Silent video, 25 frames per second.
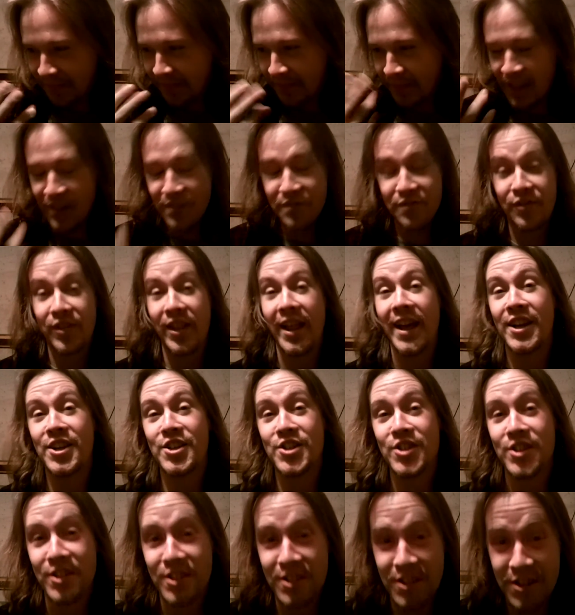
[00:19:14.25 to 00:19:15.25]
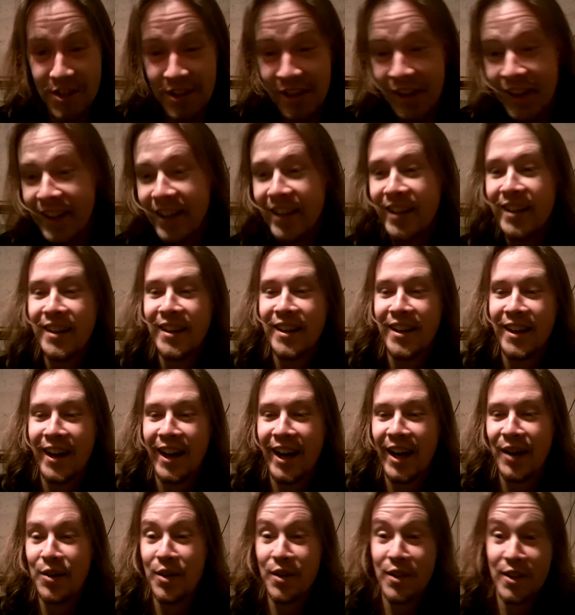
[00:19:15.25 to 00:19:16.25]
inflections.
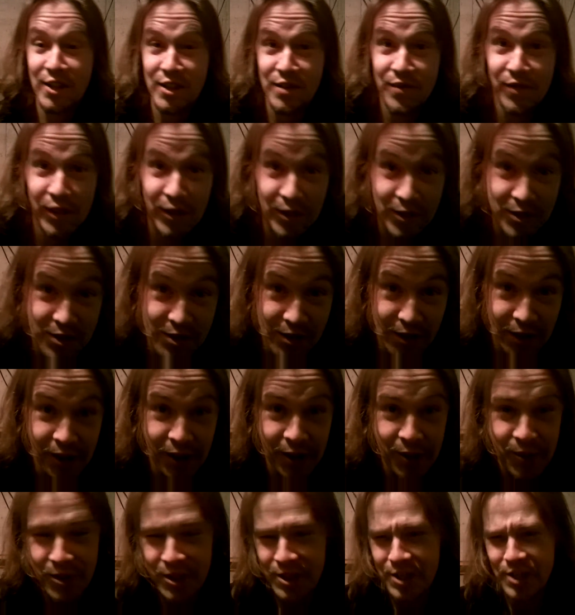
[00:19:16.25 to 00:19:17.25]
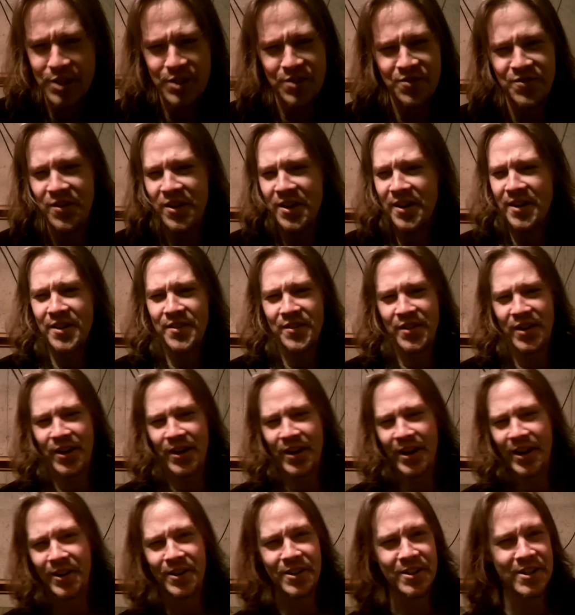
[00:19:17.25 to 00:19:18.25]
With his flute solo, which is
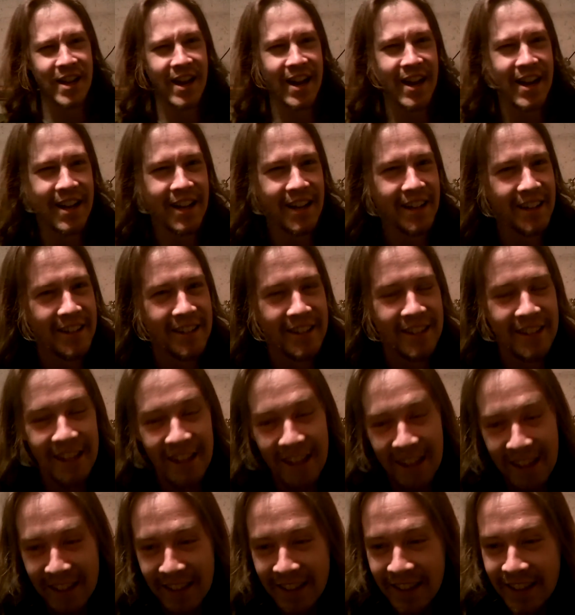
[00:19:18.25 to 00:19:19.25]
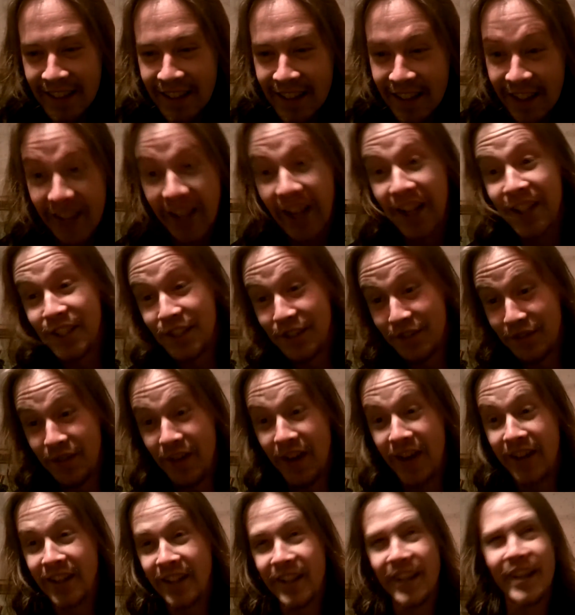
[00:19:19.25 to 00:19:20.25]
very entertaining and lots of
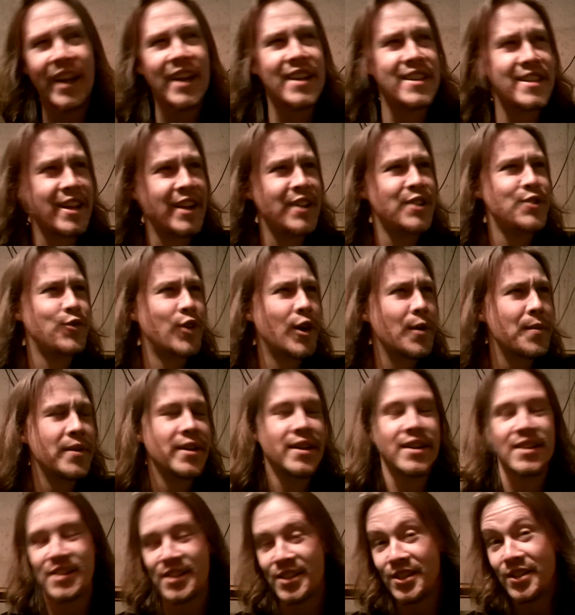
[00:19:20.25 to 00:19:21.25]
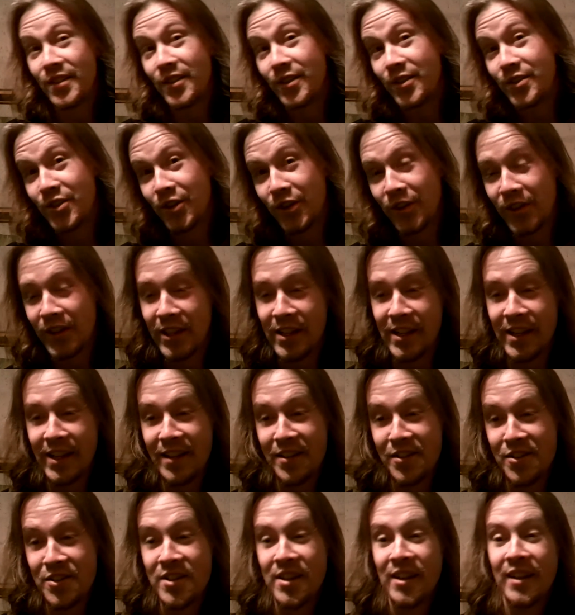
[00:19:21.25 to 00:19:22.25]
fun. And like I said, it's reminiscent to those early
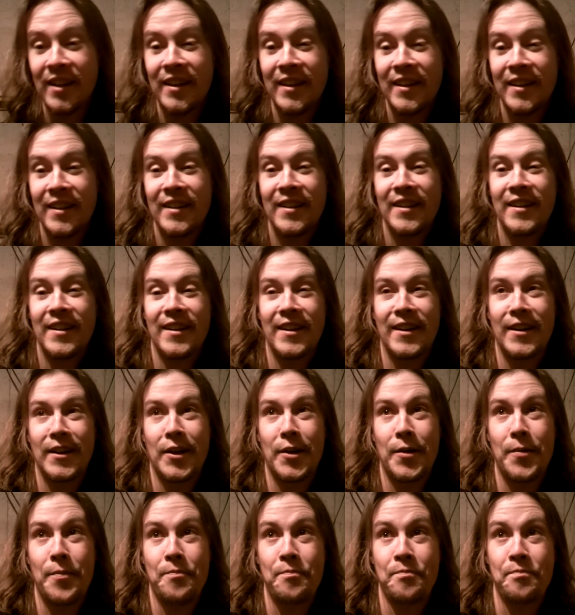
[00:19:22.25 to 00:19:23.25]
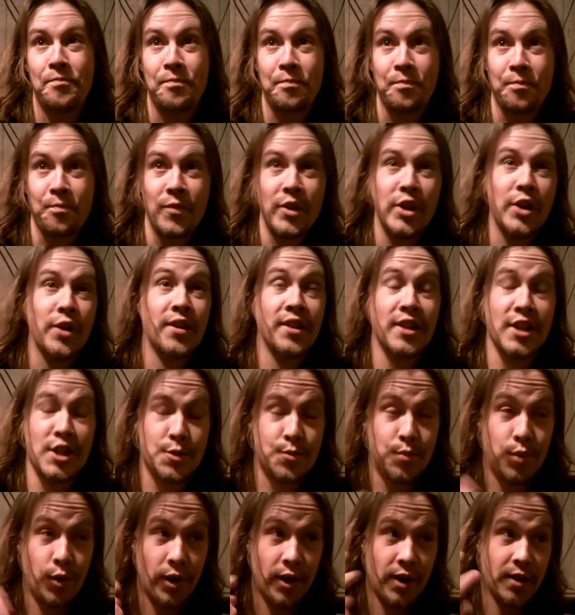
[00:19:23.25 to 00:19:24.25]
days. At this
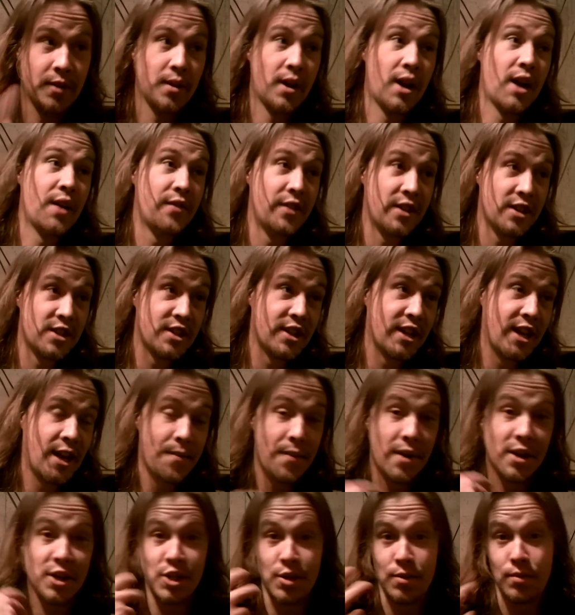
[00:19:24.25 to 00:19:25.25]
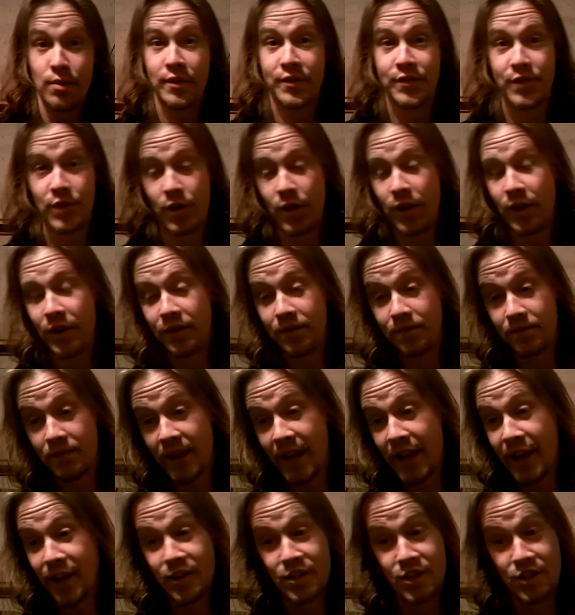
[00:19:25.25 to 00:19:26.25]
point, obviously, I mentioned before,
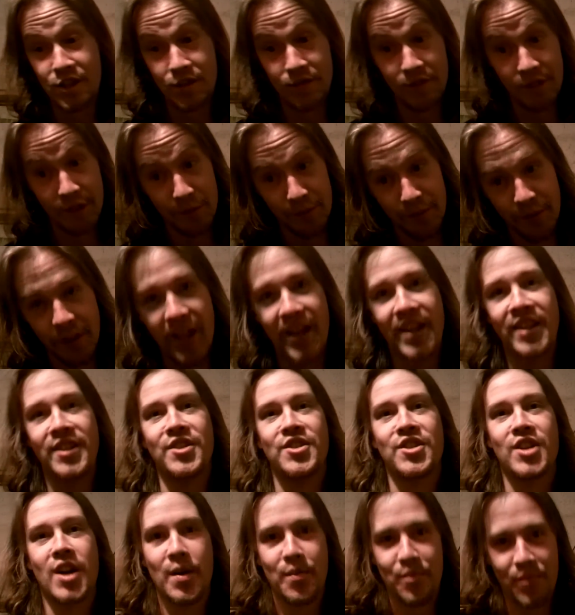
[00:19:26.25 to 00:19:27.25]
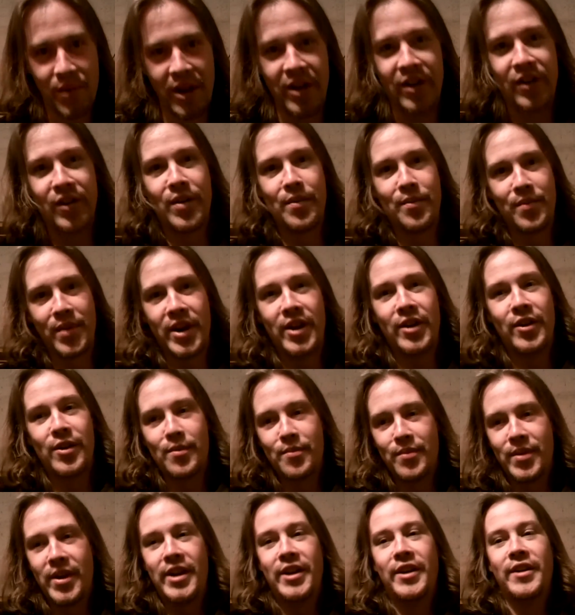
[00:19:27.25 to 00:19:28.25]
Anderson's flute playing just got better and
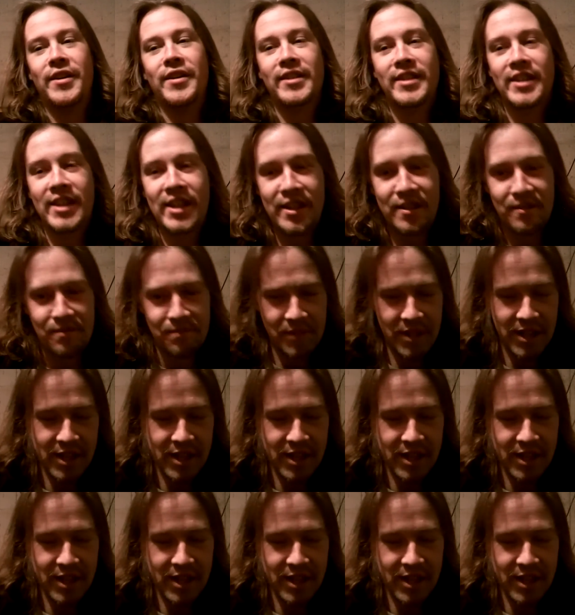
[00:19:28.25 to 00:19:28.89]
better, and he